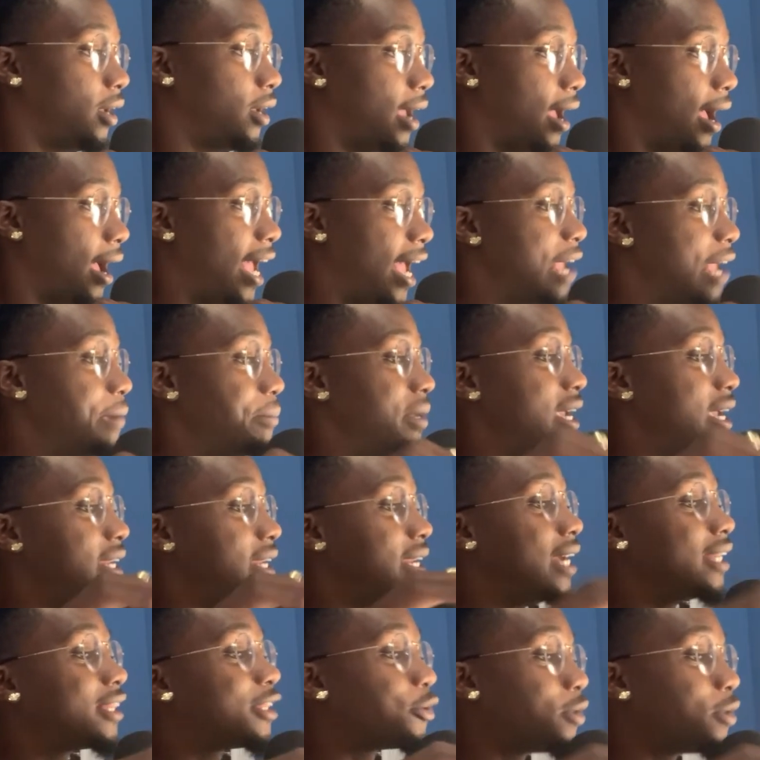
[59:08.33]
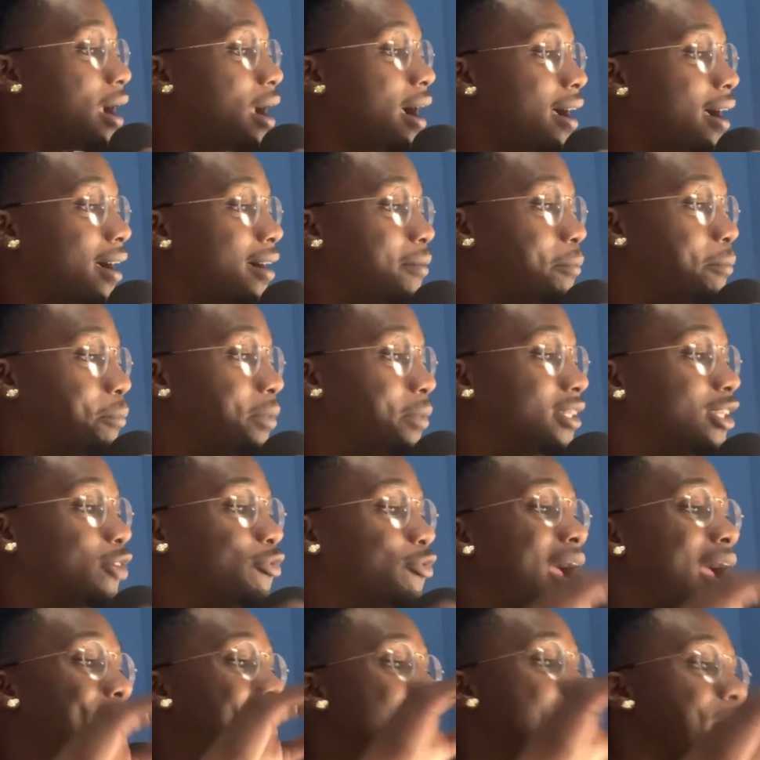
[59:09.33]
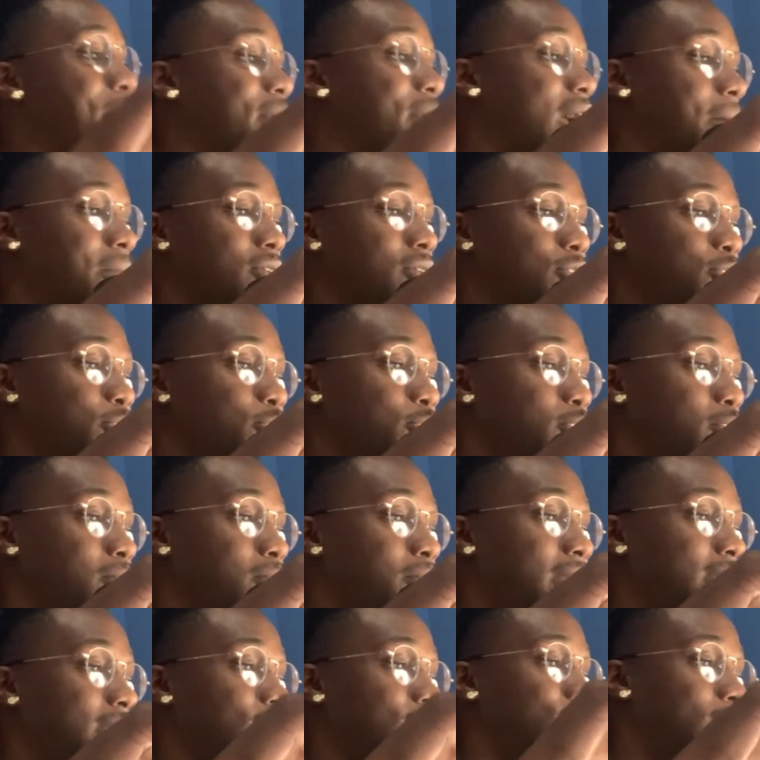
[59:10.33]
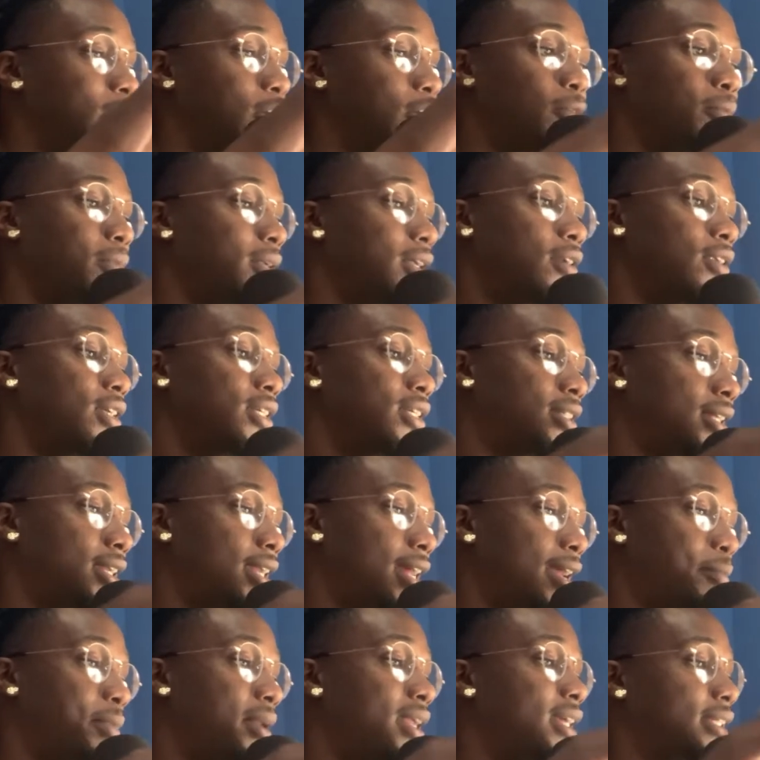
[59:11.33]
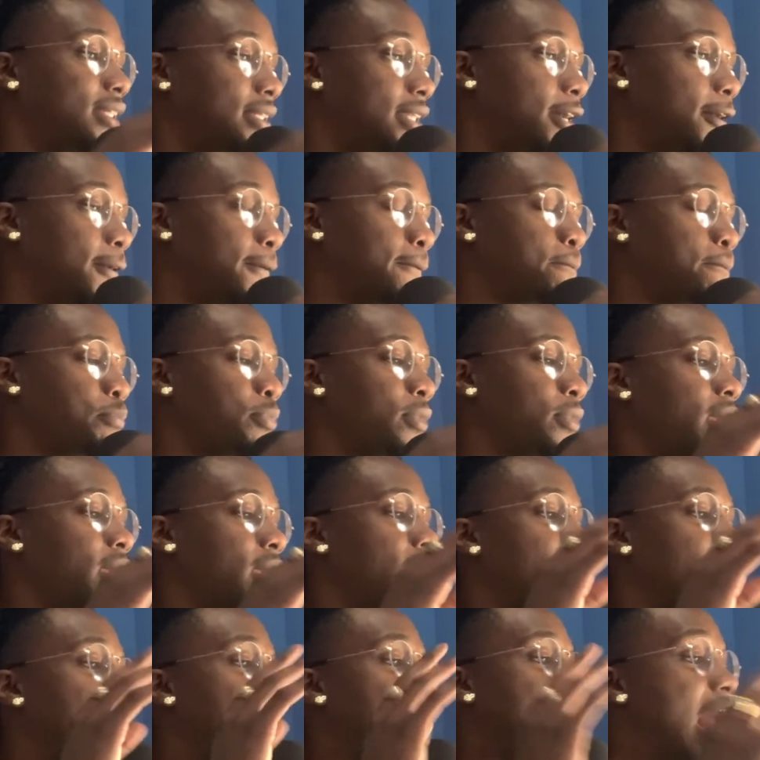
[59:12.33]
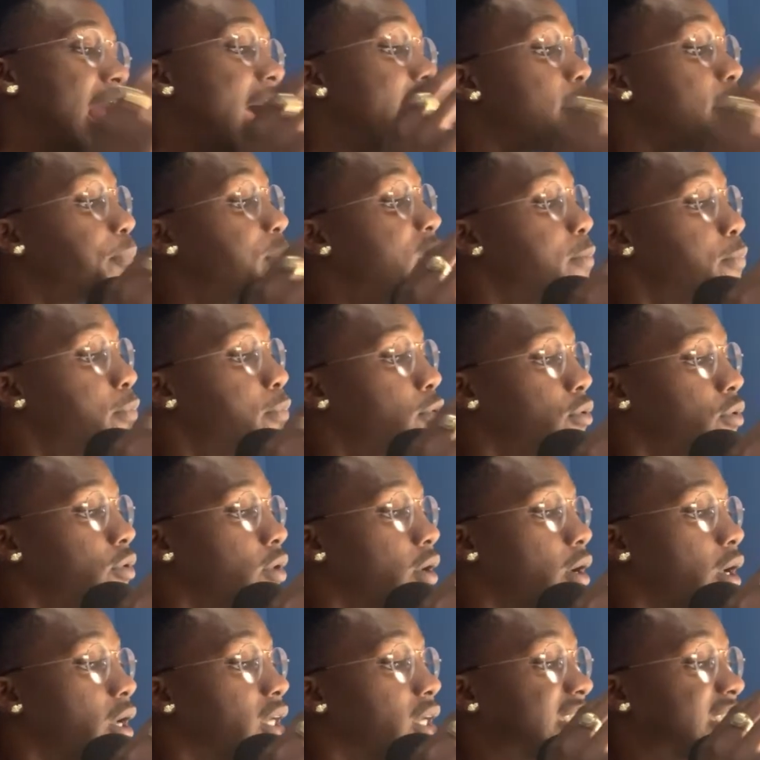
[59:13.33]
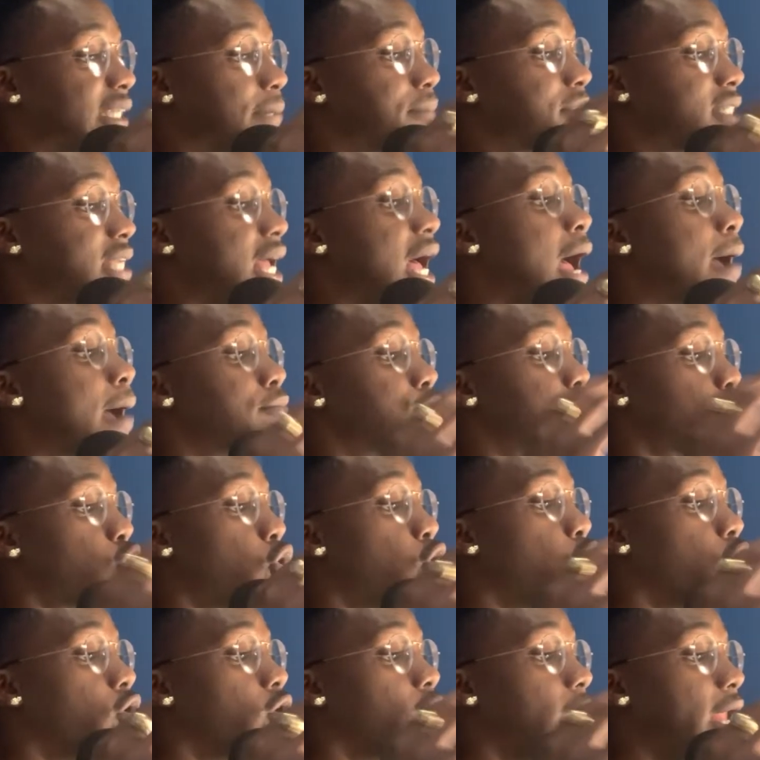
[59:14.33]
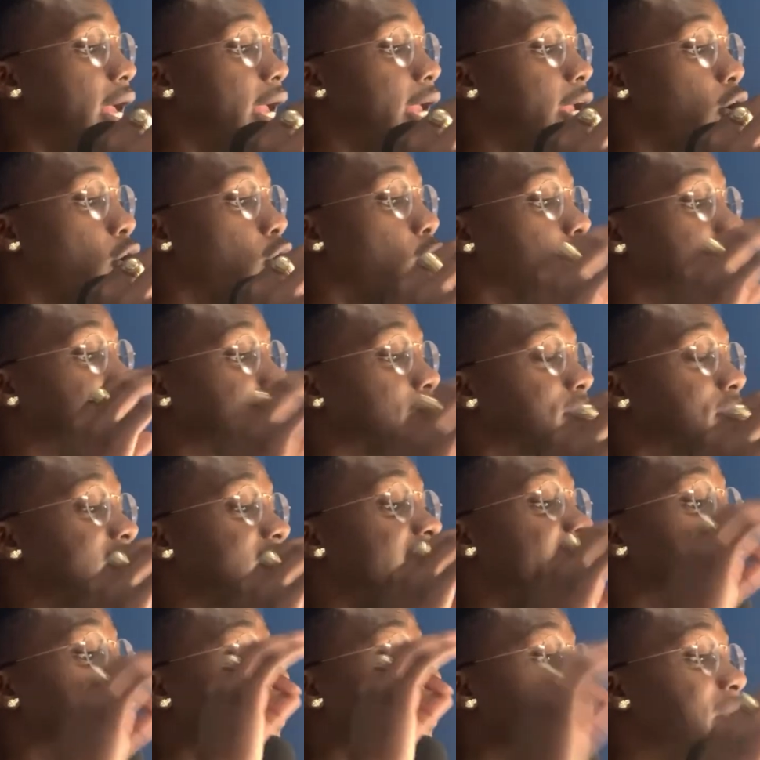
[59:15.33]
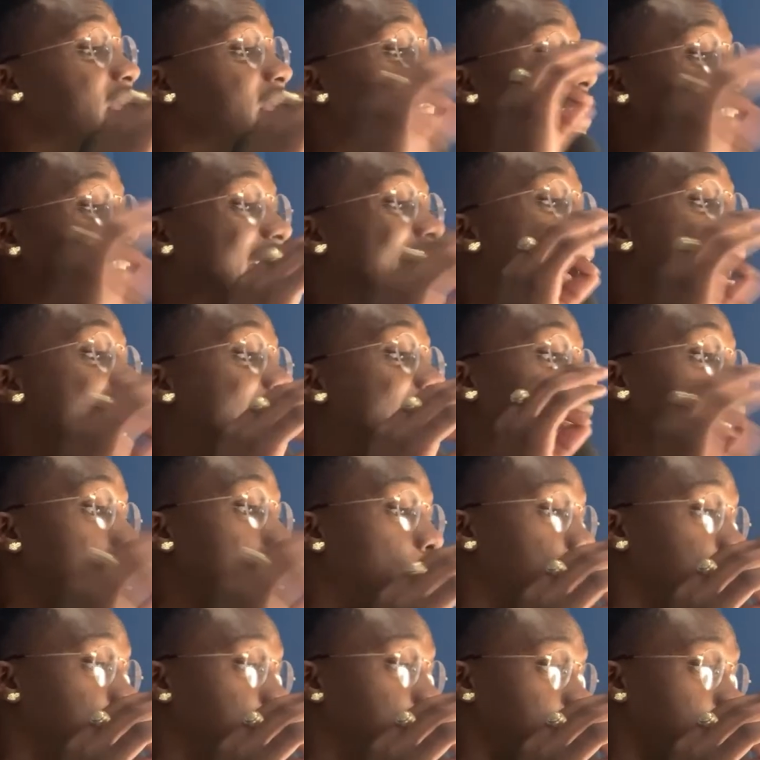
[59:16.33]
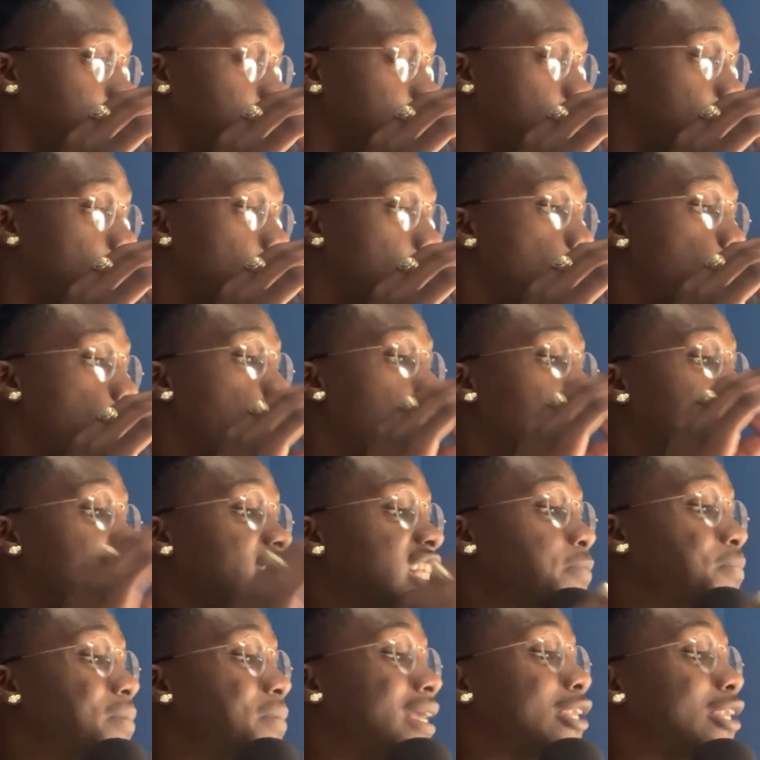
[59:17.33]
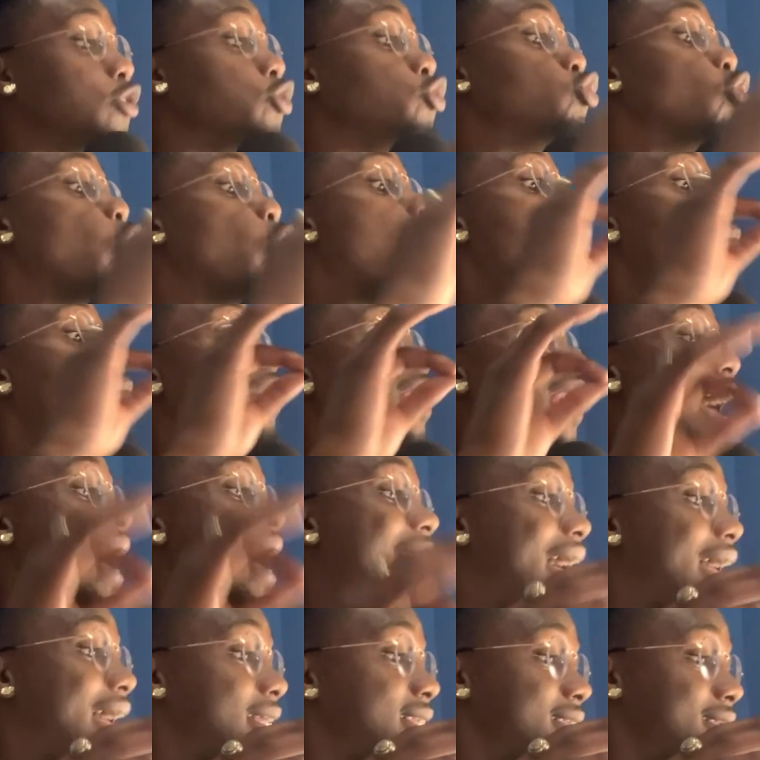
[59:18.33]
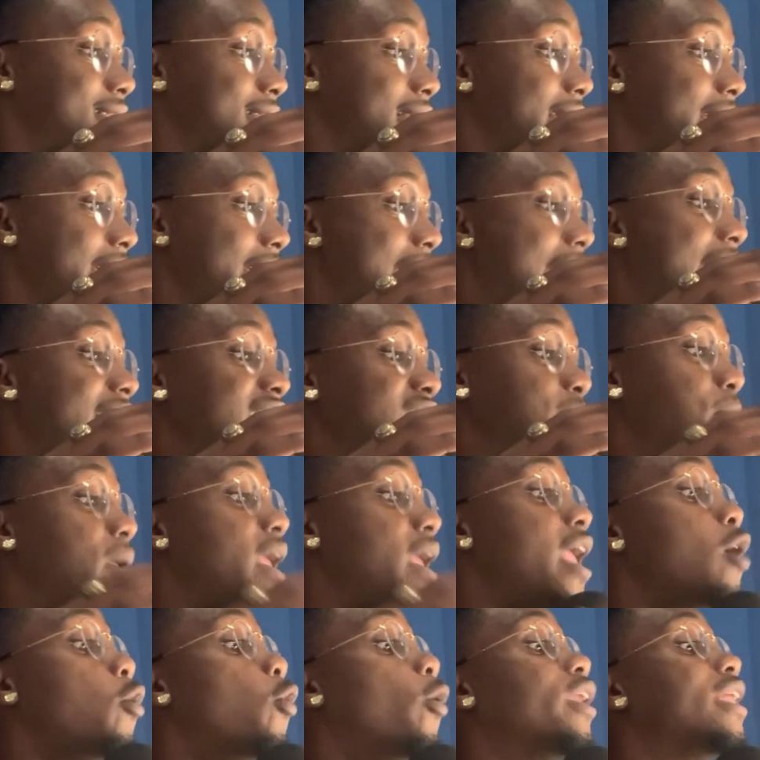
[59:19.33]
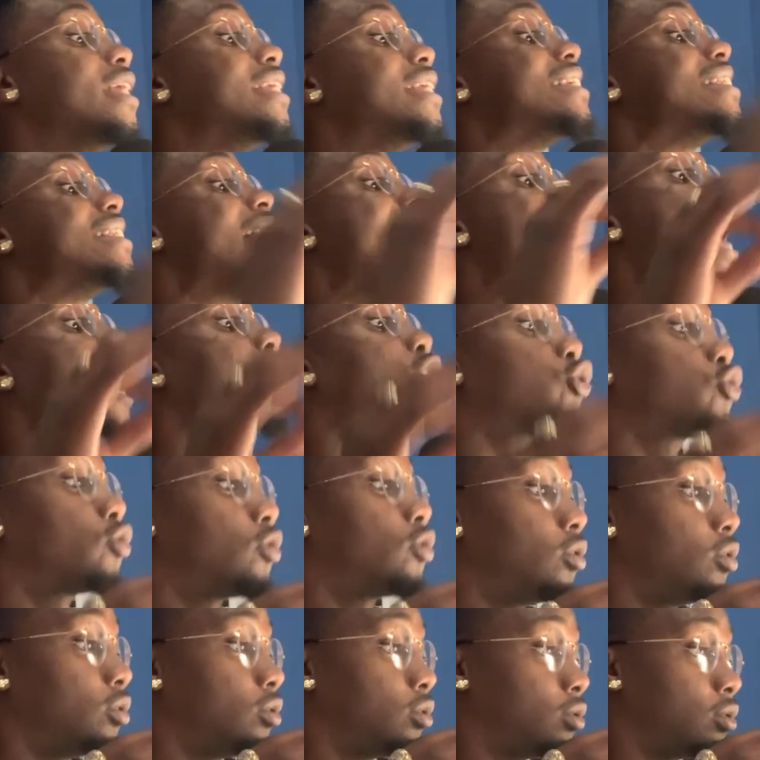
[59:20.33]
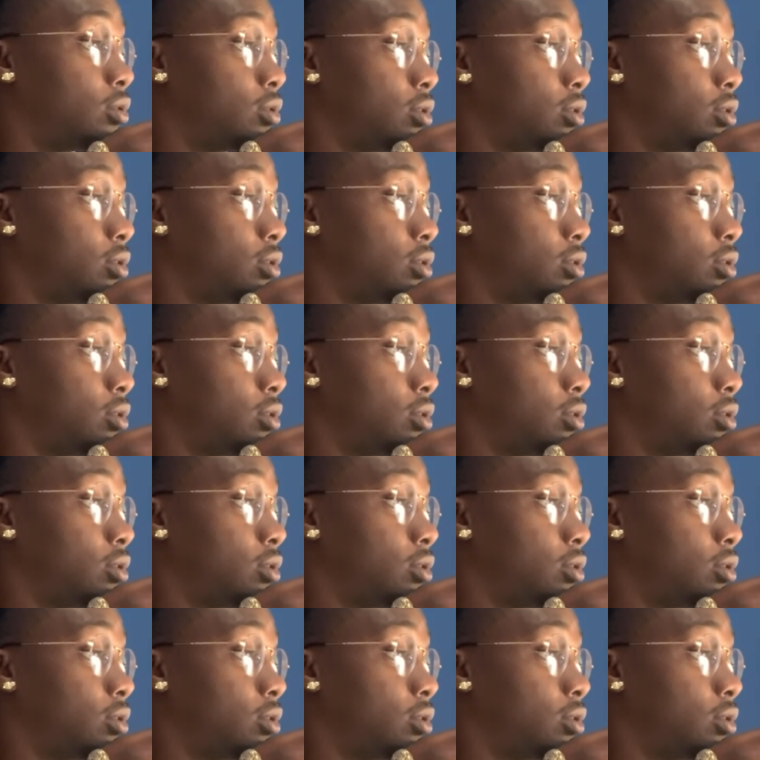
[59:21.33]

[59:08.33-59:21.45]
I ain't mean that to rhyme, but the rap album coming soon. It's a joke, but don't listen to that. But listen though, a lot of people sometimes correlate or sometimes misdiagnose what has been normalized as being what is natural.